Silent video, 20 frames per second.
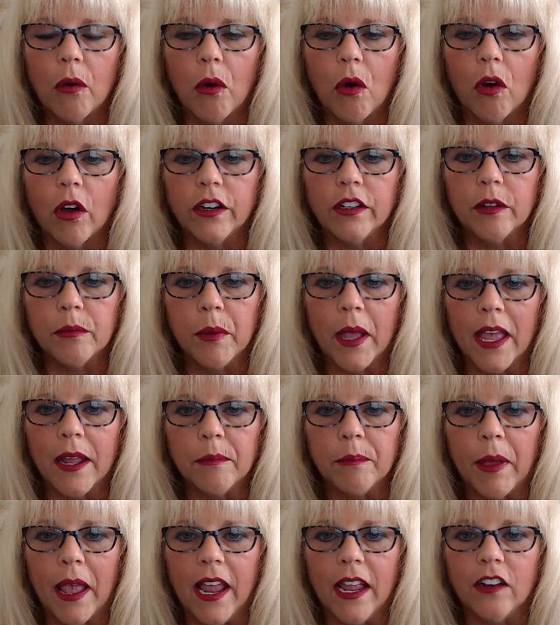on demand
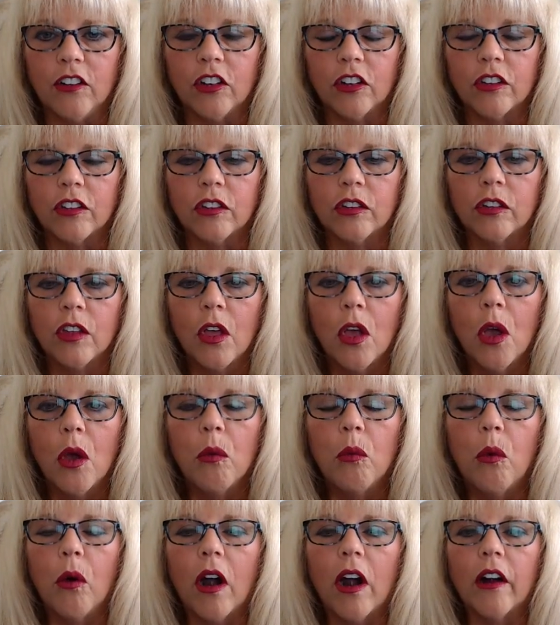pages,
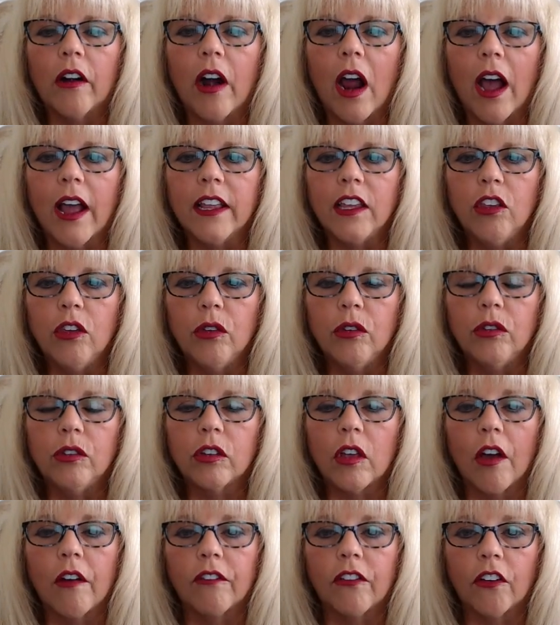where I use
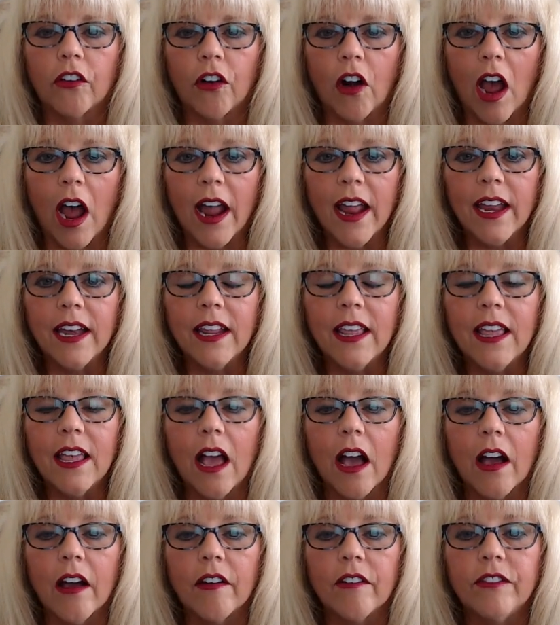a variety
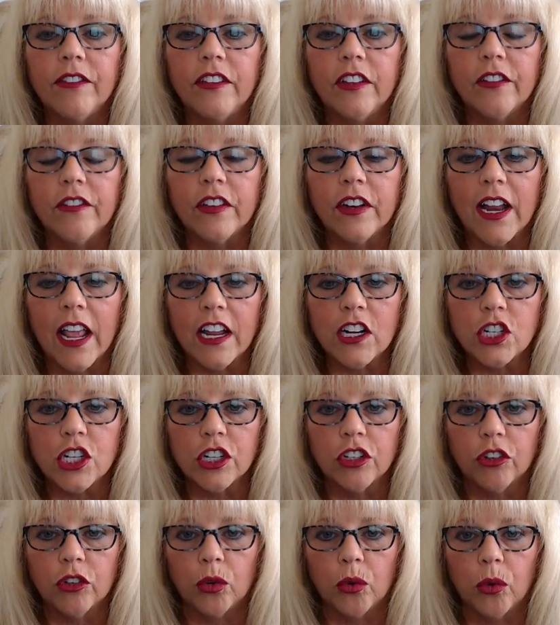of
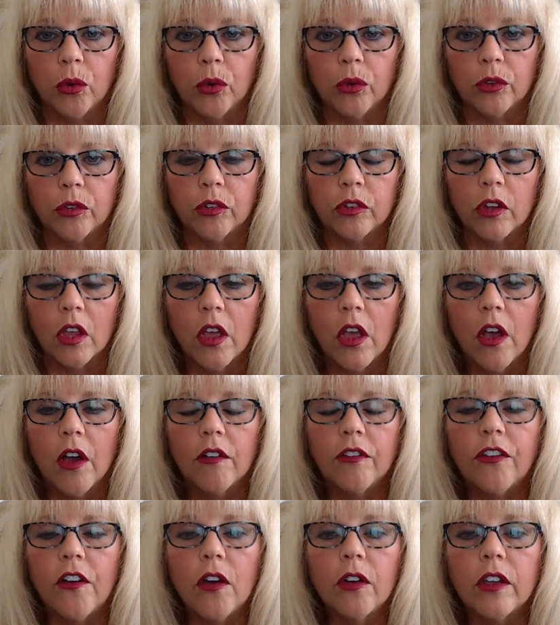divination tools
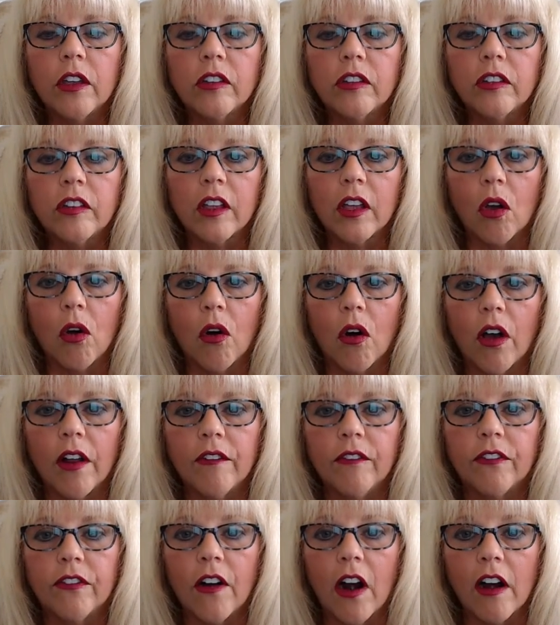focusing on
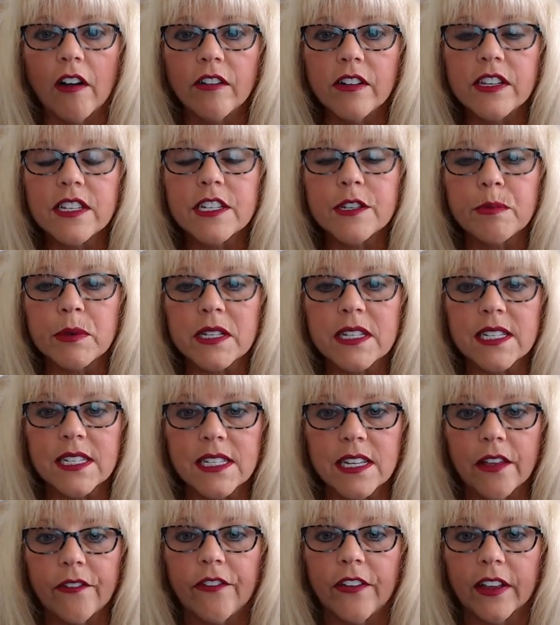very
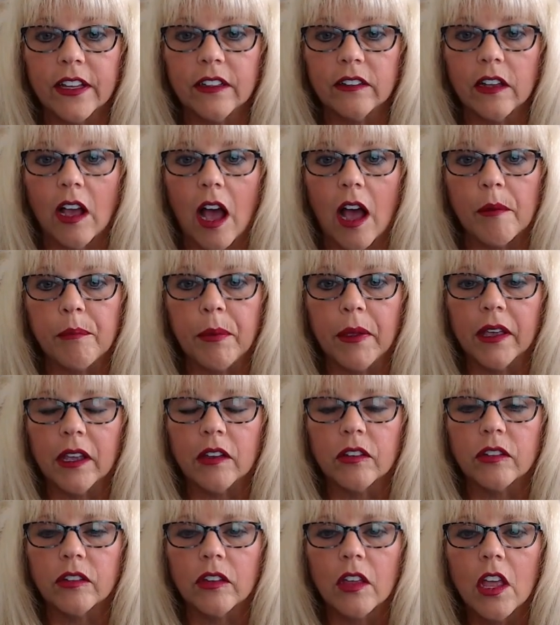specific
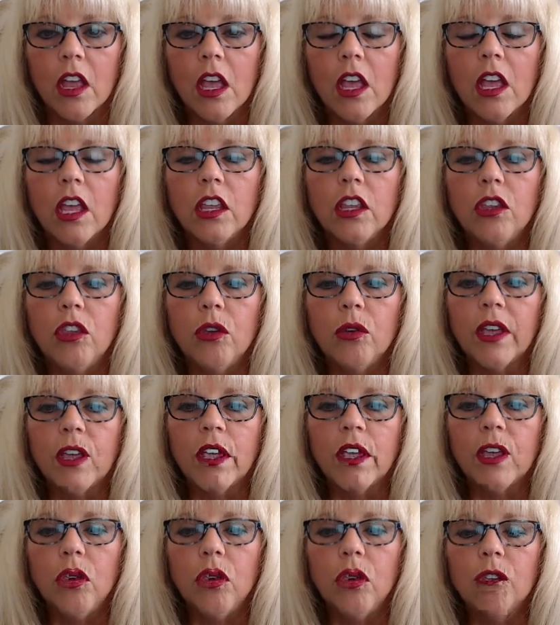topics you
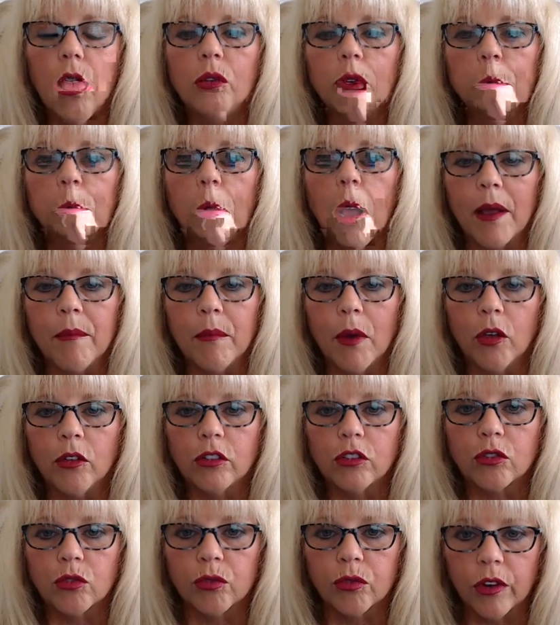can get my
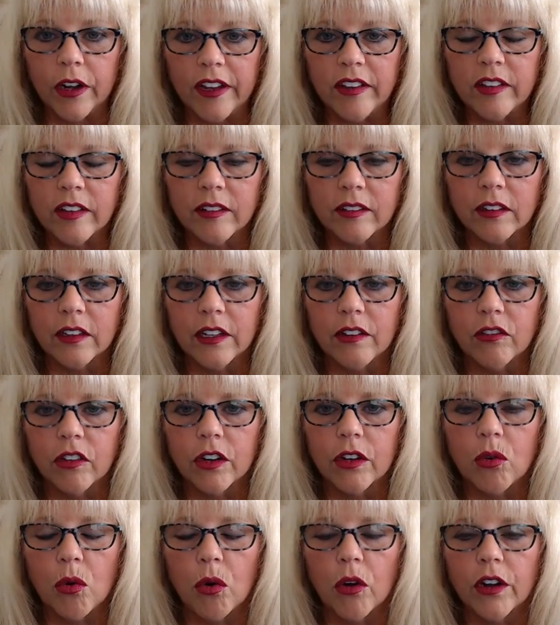most recently
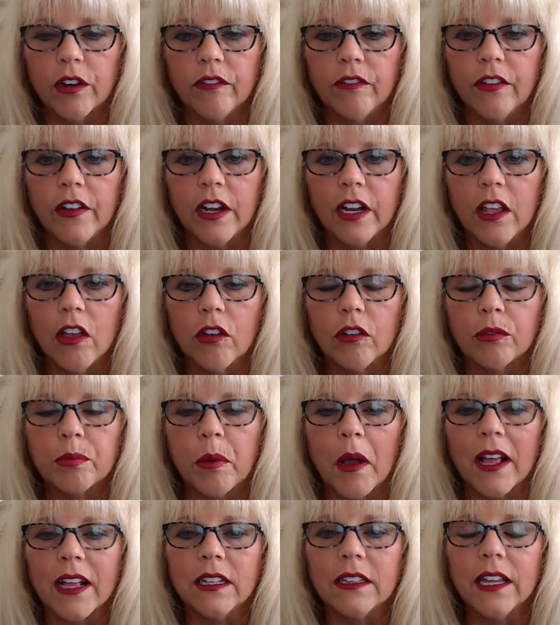recorded videos
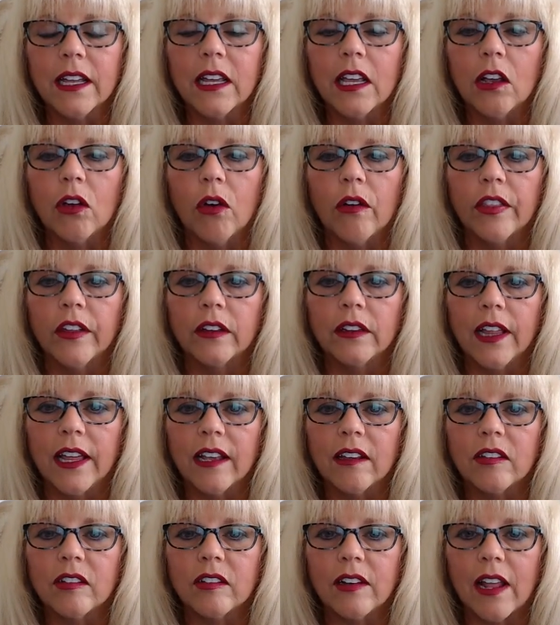by clicking on the
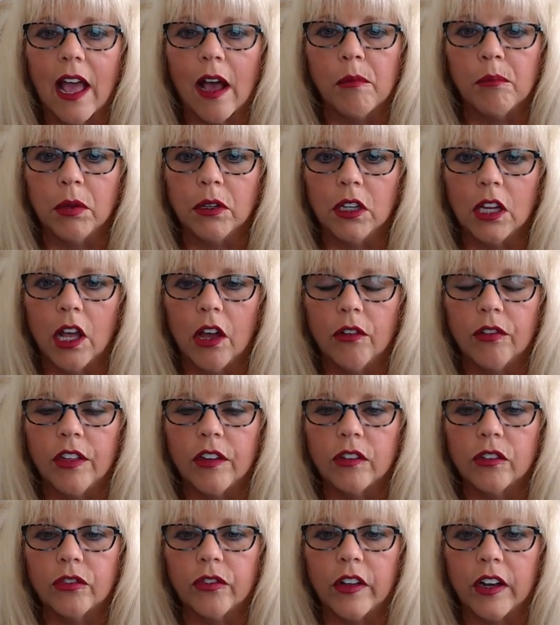links down below
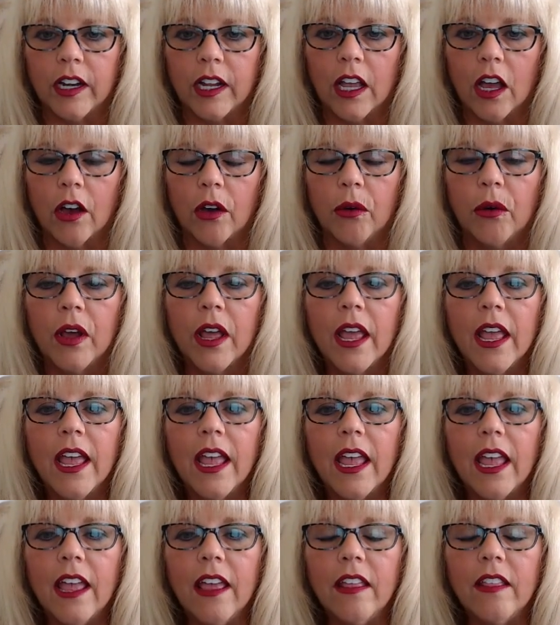this video
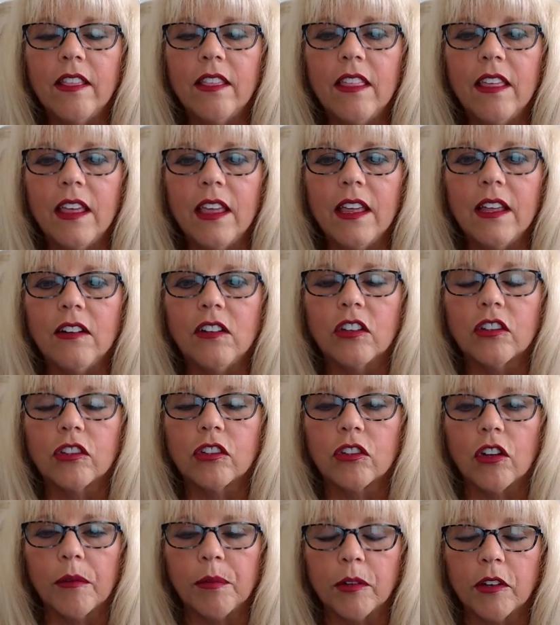in the
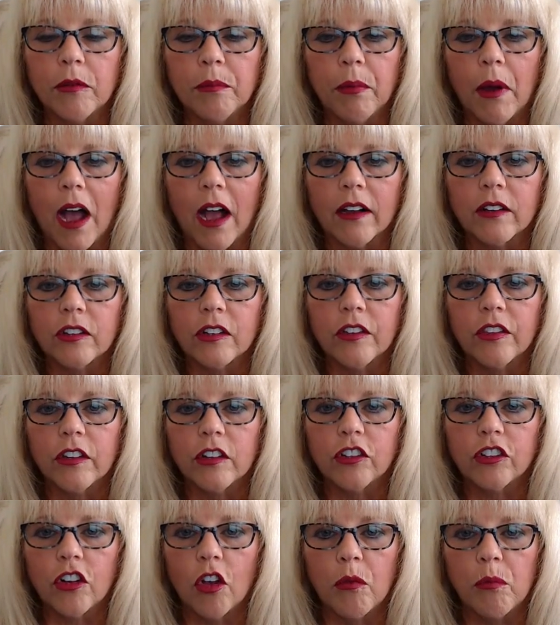description box in the
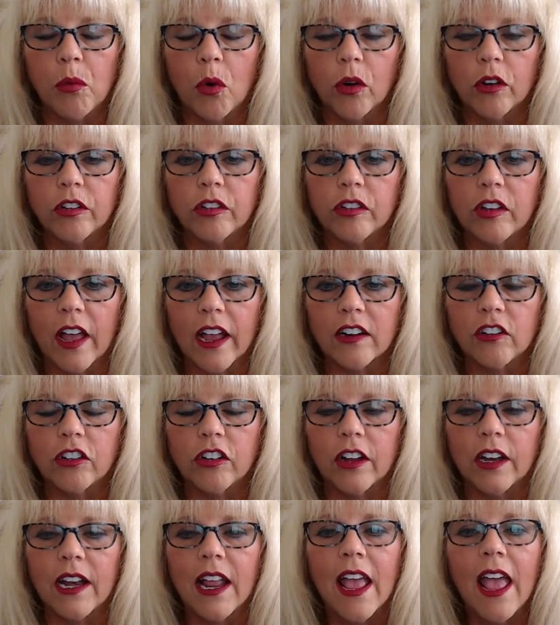show more
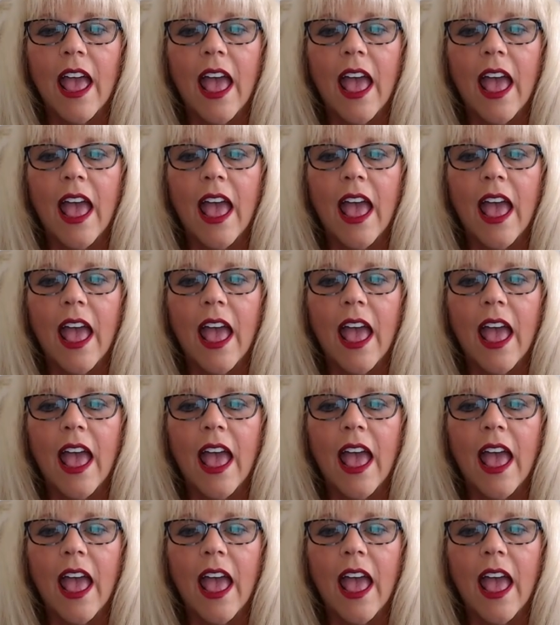section.